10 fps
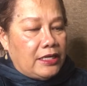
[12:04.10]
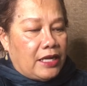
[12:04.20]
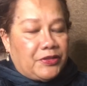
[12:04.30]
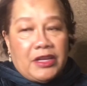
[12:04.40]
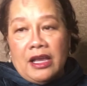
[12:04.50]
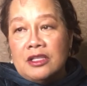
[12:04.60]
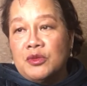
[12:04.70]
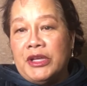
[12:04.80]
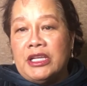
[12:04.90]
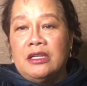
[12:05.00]
Nothing else
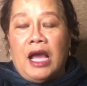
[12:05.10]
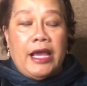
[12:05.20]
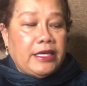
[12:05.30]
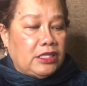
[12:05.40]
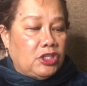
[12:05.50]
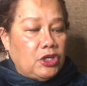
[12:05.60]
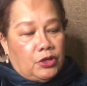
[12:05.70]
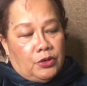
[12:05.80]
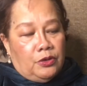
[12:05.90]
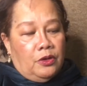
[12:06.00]
we can I can
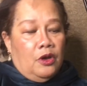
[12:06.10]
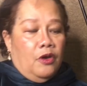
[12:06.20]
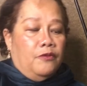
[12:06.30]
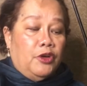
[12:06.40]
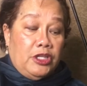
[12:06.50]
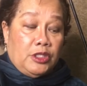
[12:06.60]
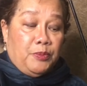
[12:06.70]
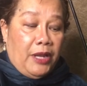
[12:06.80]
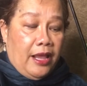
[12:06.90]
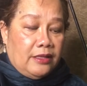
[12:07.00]
do for these
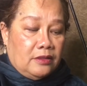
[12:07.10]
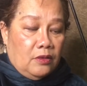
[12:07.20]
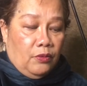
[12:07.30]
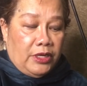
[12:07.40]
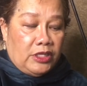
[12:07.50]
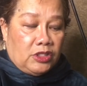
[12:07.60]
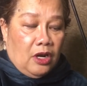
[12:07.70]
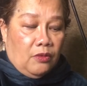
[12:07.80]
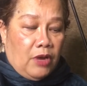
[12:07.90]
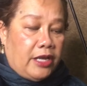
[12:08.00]
plants when they
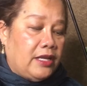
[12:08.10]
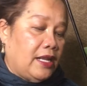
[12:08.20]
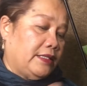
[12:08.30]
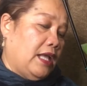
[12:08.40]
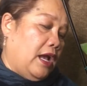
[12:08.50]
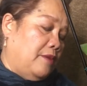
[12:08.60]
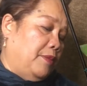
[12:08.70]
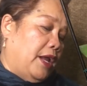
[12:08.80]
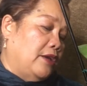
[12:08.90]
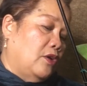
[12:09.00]
start rotting like that,
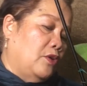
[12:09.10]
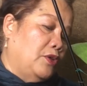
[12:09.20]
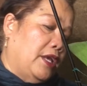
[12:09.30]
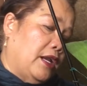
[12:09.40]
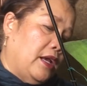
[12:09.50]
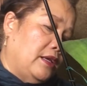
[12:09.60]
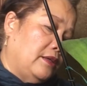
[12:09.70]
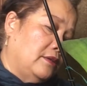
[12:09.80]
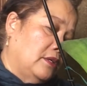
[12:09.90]
but I know that I